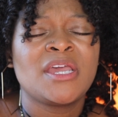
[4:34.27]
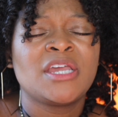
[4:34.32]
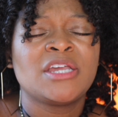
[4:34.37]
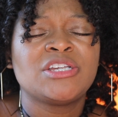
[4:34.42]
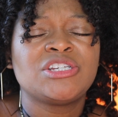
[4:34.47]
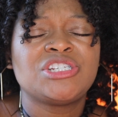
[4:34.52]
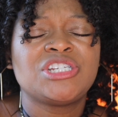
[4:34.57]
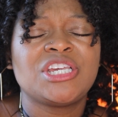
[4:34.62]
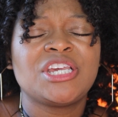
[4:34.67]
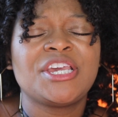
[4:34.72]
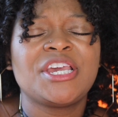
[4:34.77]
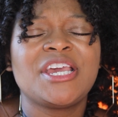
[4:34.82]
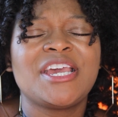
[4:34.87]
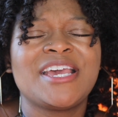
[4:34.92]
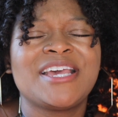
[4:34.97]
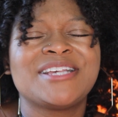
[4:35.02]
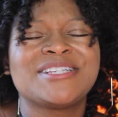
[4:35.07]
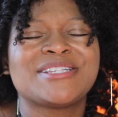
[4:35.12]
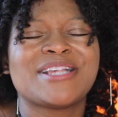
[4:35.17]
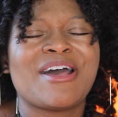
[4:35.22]
She
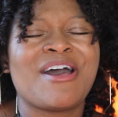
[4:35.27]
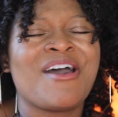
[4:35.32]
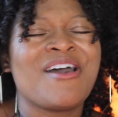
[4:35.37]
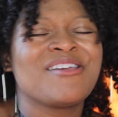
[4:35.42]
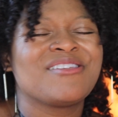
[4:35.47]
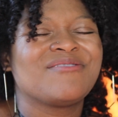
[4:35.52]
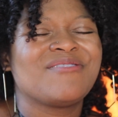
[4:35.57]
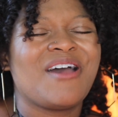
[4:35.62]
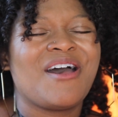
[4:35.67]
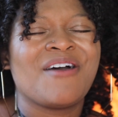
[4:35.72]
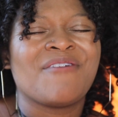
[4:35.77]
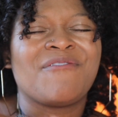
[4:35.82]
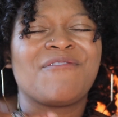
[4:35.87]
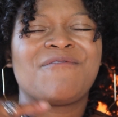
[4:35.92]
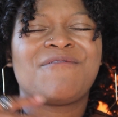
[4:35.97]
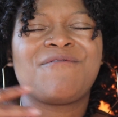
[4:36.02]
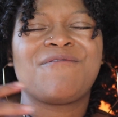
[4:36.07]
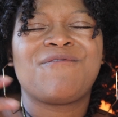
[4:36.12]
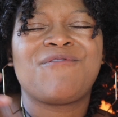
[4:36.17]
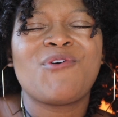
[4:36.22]
is a
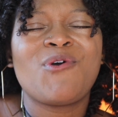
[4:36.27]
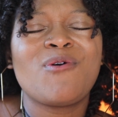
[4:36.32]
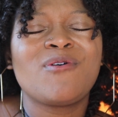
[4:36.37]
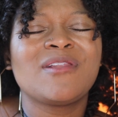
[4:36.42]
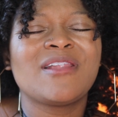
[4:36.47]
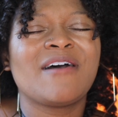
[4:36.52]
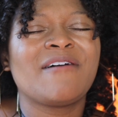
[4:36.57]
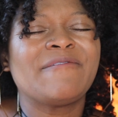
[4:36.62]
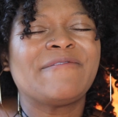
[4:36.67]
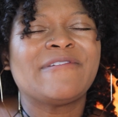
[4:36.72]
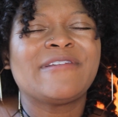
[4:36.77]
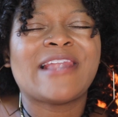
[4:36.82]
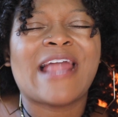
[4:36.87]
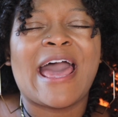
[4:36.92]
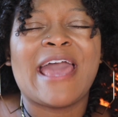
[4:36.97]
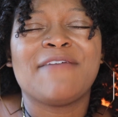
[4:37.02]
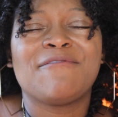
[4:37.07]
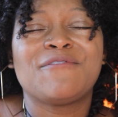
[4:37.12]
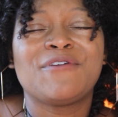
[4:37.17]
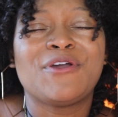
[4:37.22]
full of
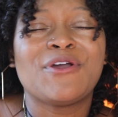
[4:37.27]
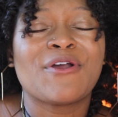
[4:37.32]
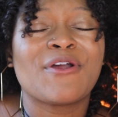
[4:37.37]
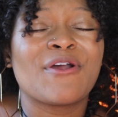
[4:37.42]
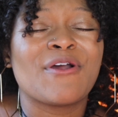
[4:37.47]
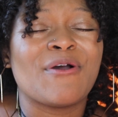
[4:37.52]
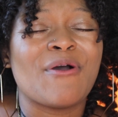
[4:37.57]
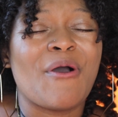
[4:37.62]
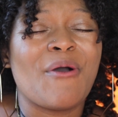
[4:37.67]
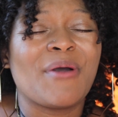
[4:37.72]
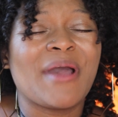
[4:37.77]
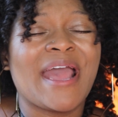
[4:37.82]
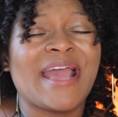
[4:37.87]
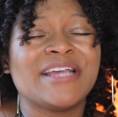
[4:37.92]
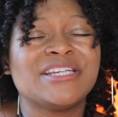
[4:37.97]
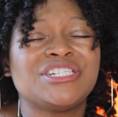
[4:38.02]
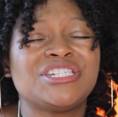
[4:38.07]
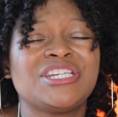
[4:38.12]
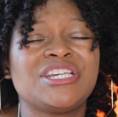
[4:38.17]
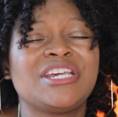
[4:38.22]
life girl,
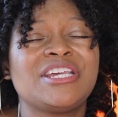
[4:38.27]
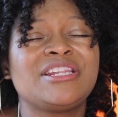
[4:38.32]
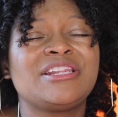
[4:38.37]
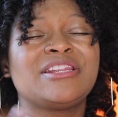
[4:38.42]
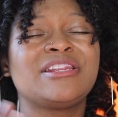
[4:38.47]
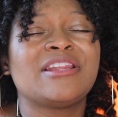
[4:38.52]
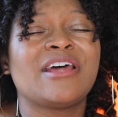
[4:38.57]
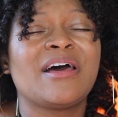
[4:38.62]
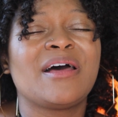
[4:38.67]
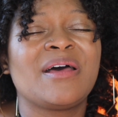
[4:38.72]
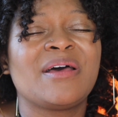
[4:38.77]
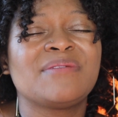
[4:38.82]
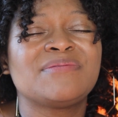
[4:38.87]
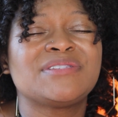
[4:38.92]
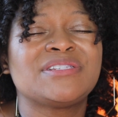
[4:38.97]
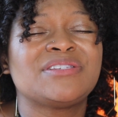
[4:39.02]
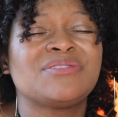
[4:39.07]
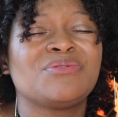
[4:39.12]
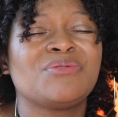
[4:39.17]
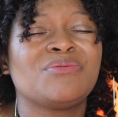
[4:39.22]
okay? She
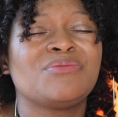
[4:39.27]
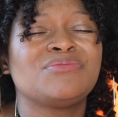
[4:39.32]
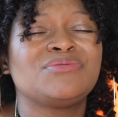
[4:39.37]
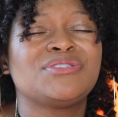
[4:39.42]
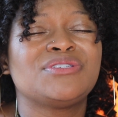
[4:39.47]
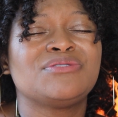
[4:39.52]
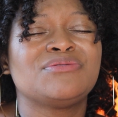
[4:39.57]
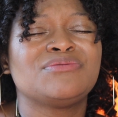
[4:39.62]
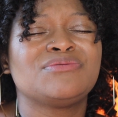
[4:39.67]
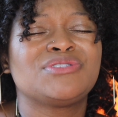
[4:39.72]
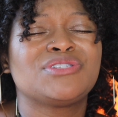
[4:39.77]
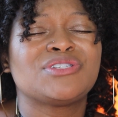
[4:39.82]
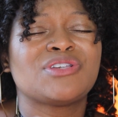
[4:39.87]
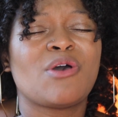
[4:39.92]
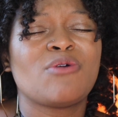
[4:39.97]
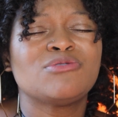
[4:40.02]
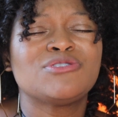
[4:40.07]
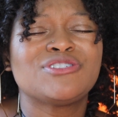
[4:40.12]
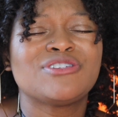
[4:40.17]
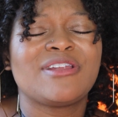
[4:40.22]
loves to
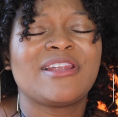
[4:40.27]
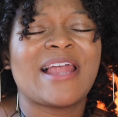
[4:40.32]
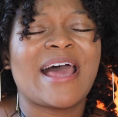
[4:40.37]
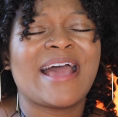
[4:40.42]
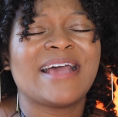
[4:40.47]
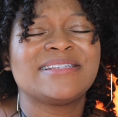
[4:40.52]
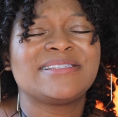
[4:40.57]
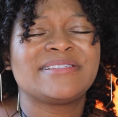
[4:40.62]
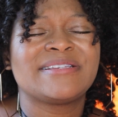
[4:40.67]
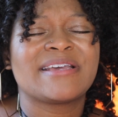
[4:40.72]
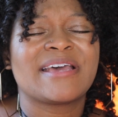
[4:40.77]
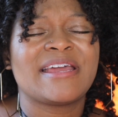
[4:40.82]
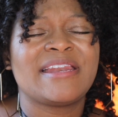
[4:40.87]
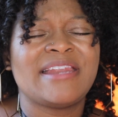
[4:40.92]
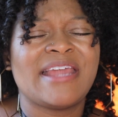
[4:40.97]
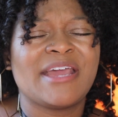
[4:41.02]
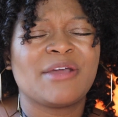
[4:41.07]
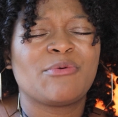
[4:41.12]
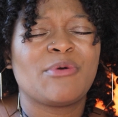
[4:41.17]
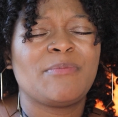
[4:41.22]
socialize, to
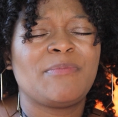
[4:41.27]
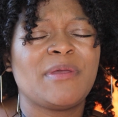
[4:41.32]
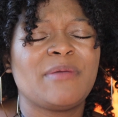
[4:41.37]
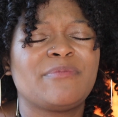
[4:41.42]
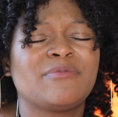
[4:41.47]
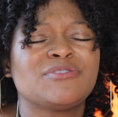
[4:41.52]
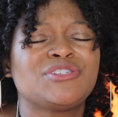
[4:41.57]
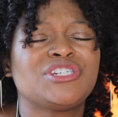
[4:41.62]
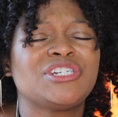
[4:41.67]
connect with people.